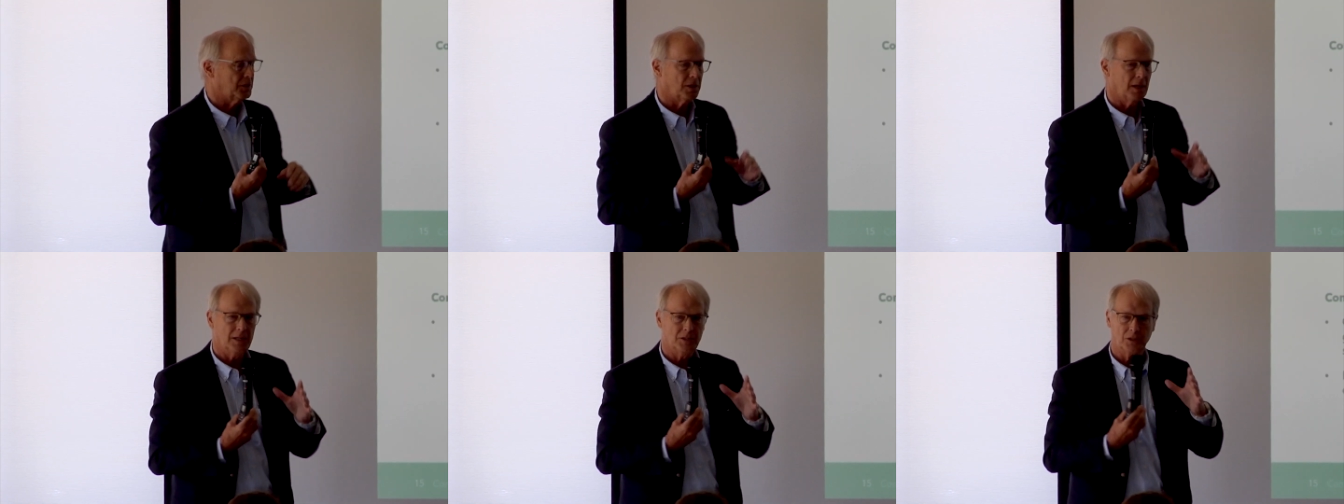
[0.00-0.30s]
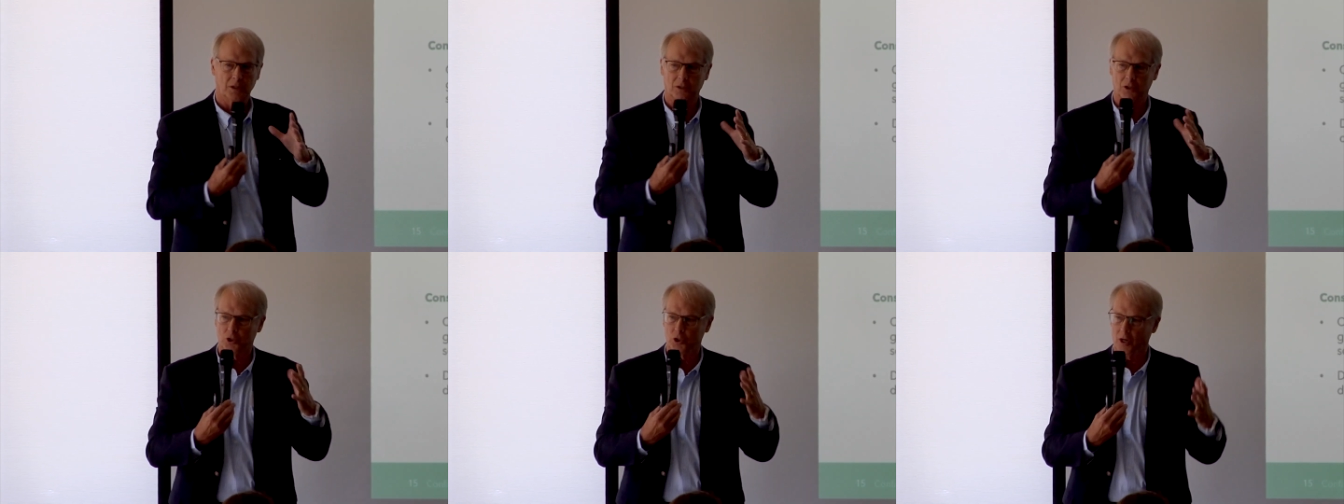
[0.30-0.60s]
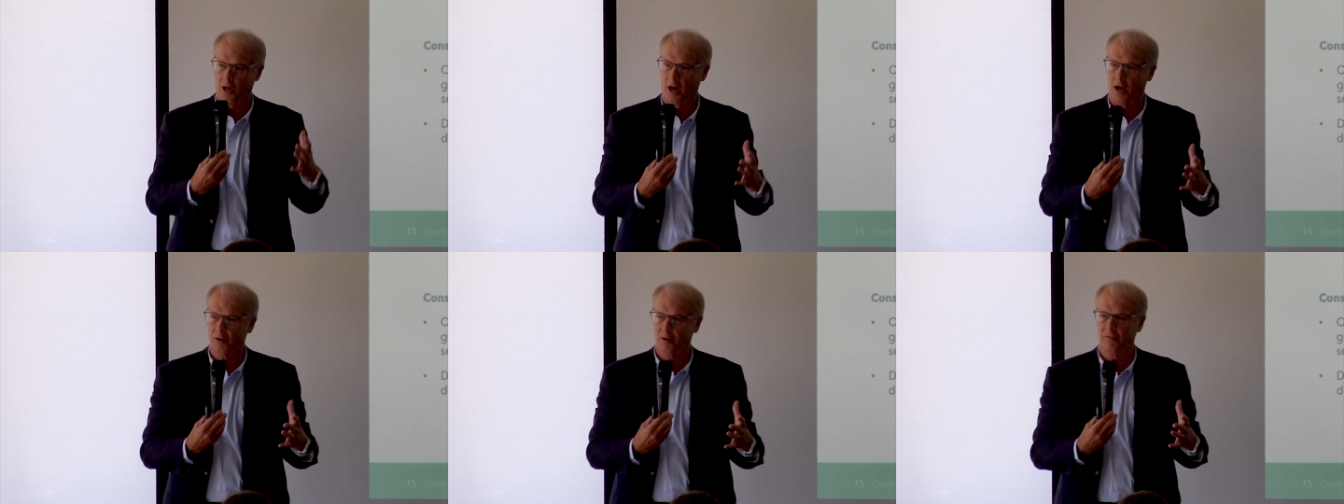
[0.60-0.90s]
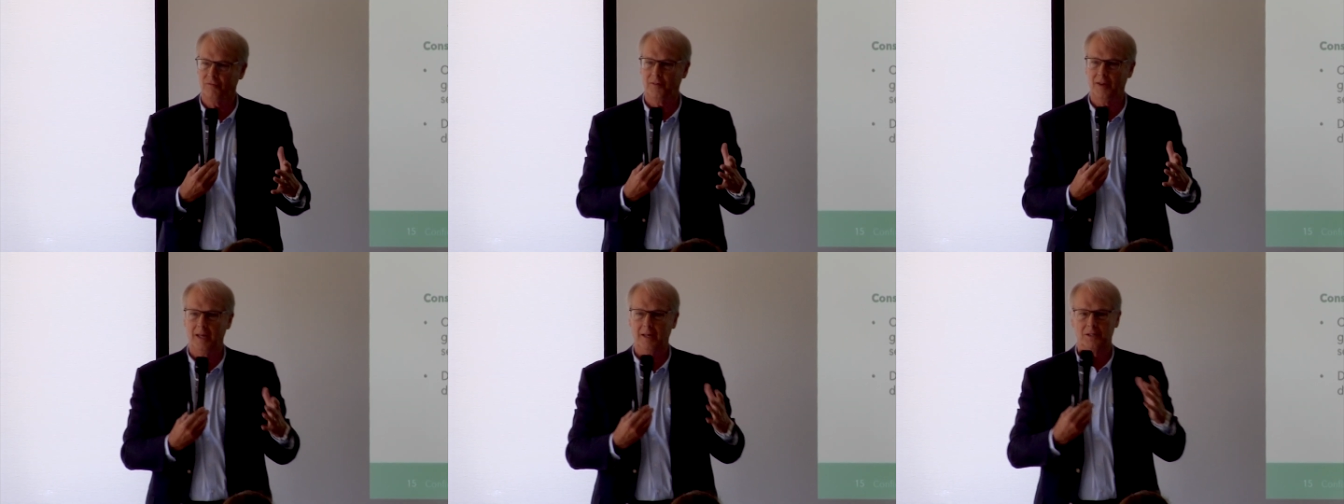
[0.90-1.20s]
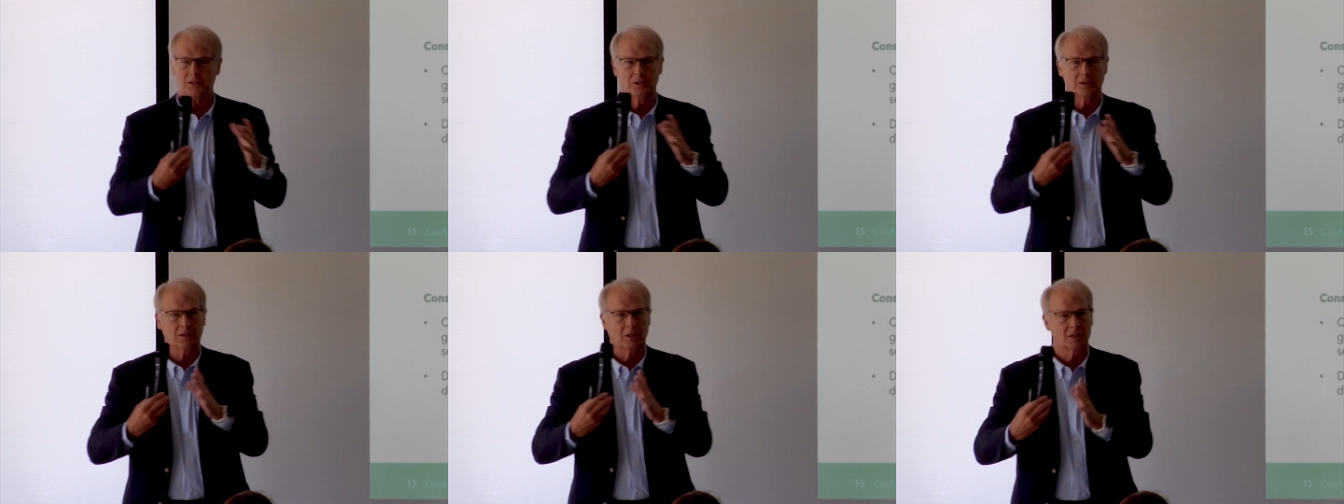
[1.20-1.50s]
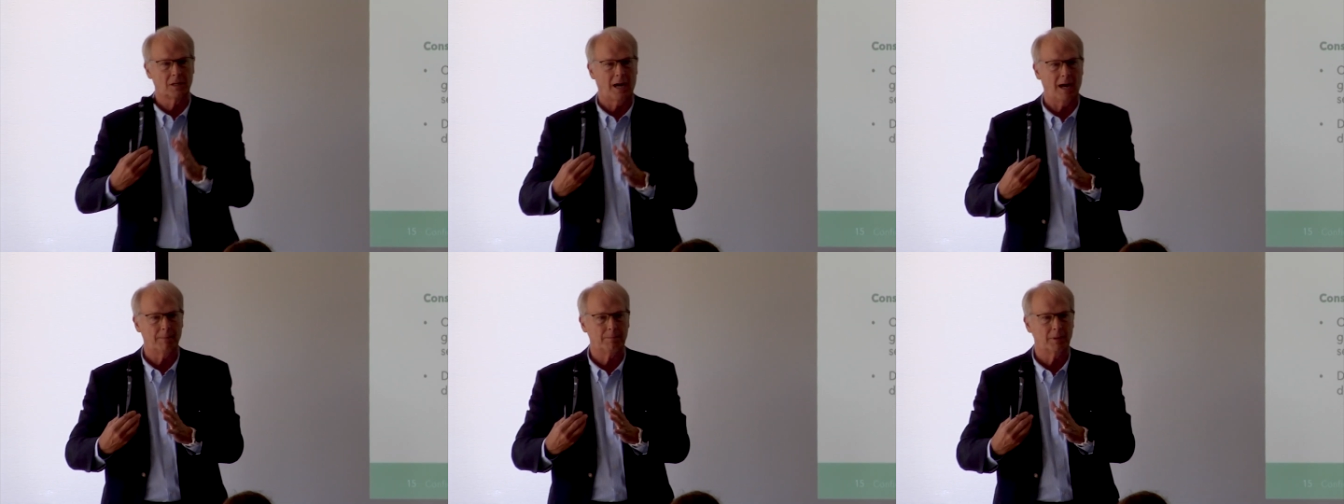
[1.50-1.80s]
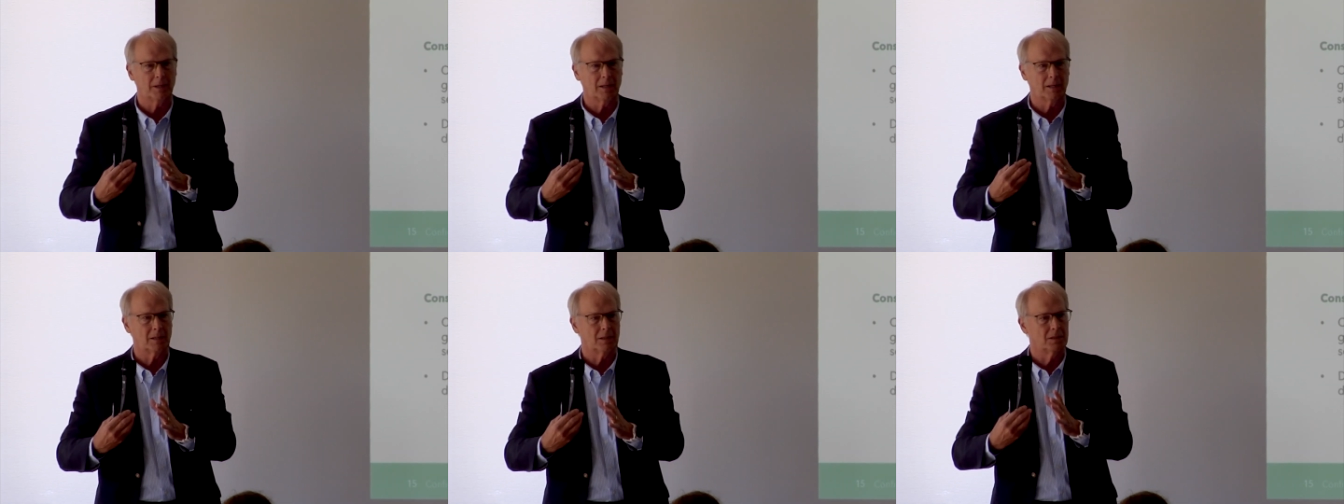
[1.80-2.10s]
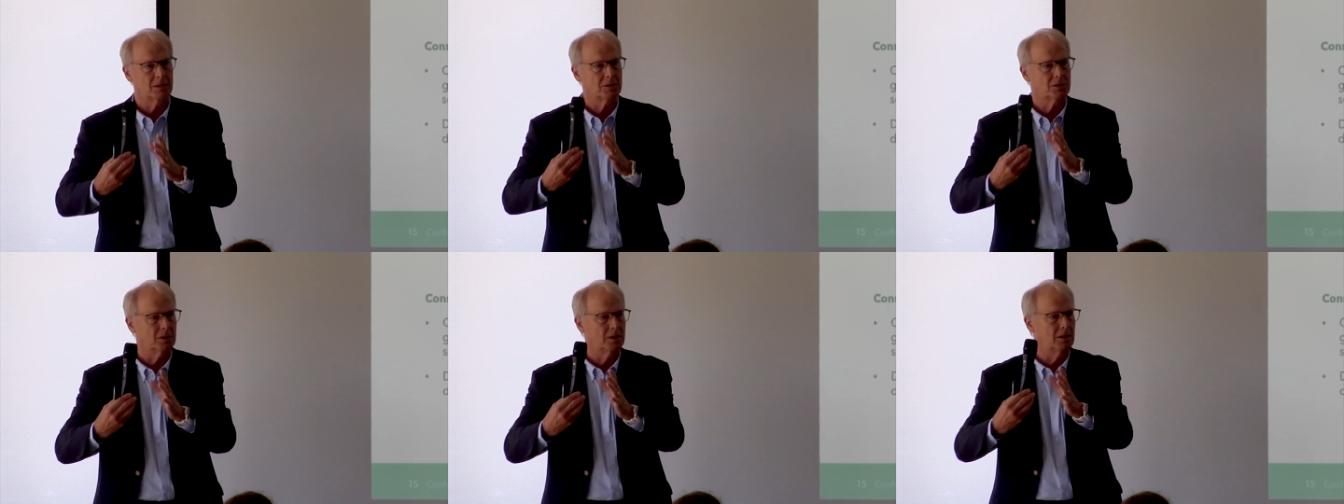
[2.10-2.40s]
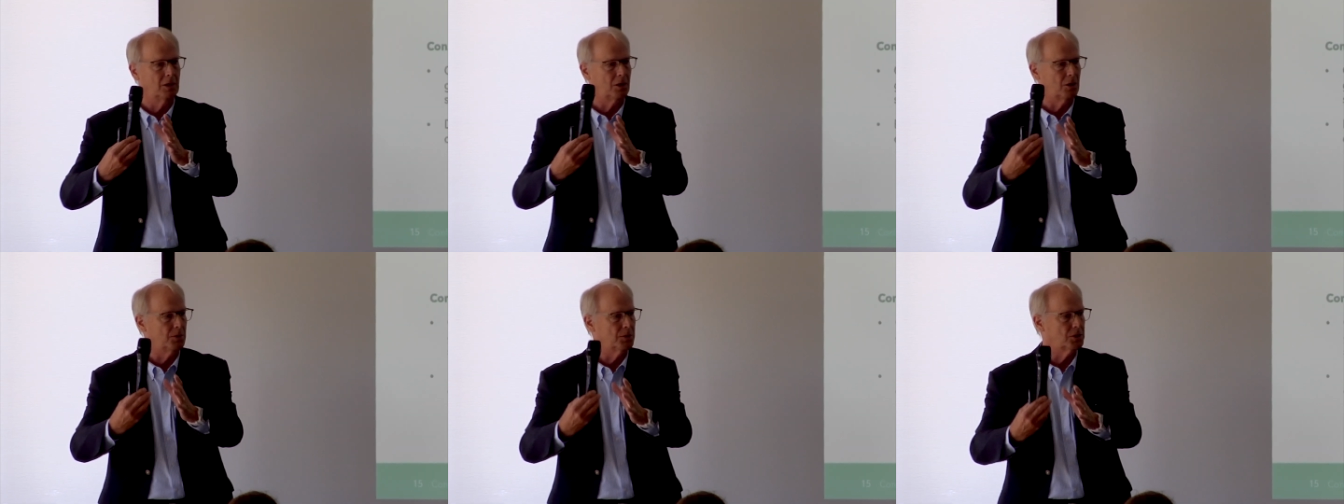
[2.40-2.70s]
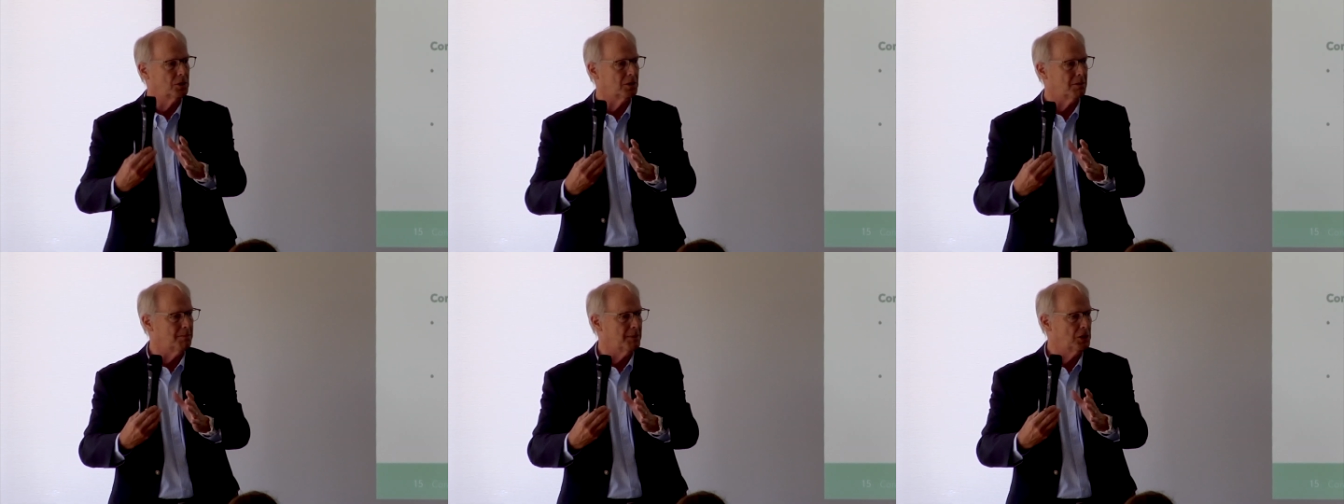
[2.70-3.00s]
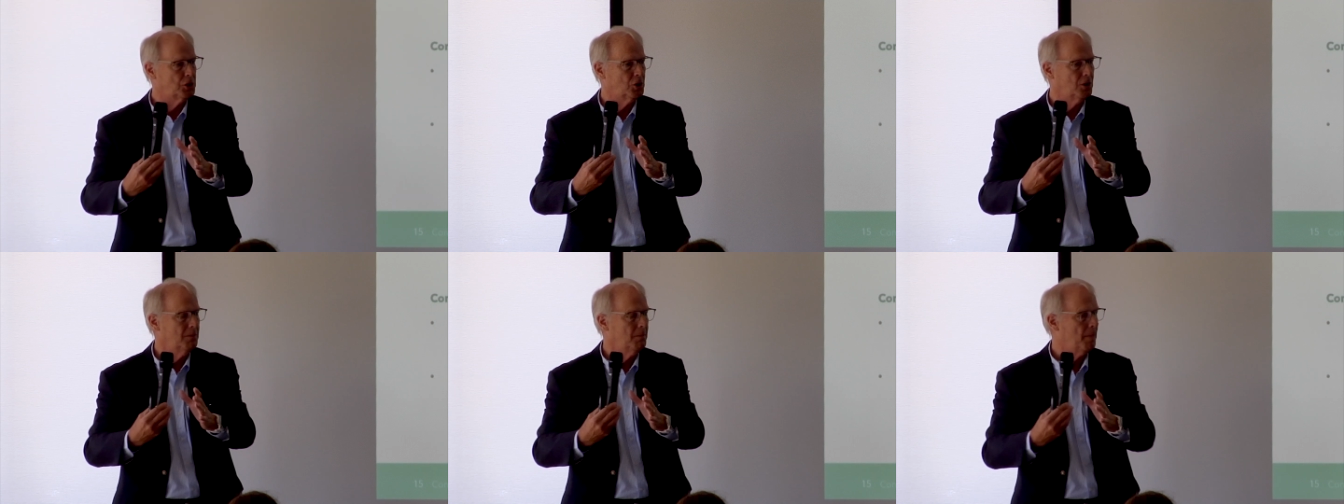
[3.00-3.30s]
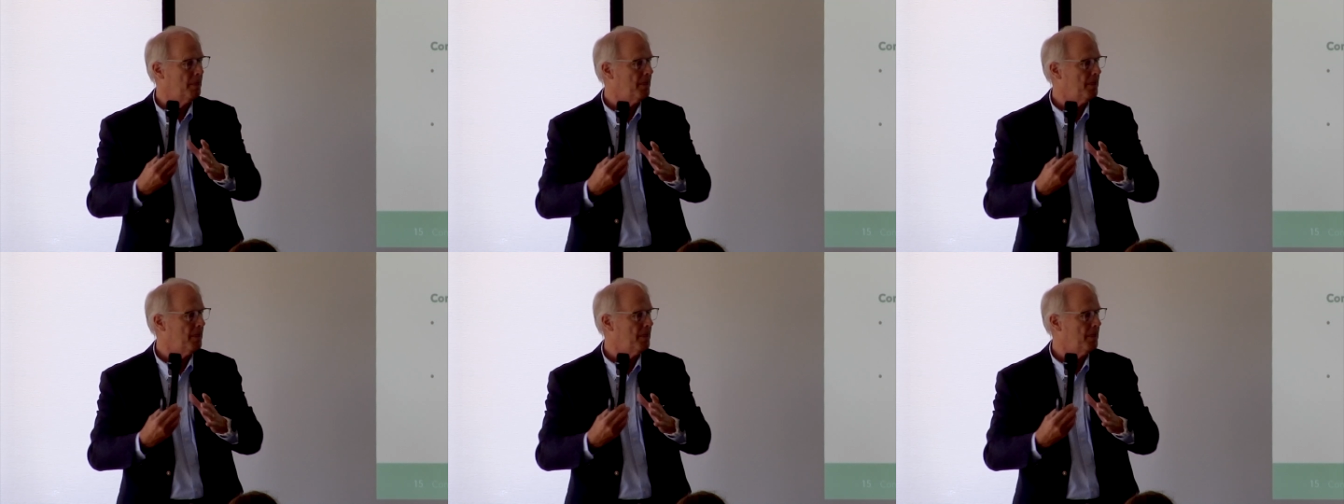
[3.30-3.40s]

Is it the geography? Is it the topic? Is it the mission?